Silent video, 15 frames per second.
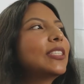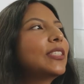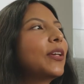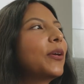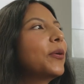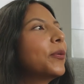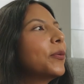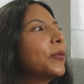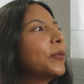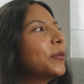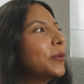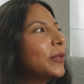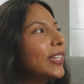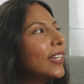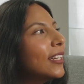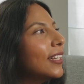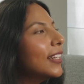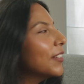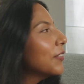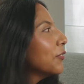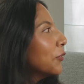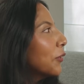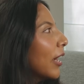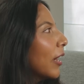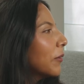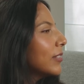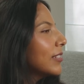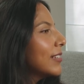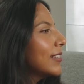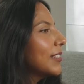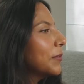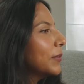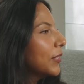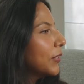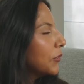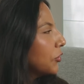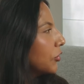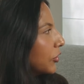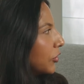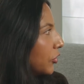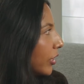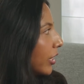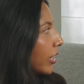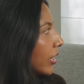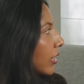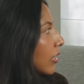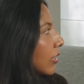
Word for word: So we got like four hours till we go trick-or-treating.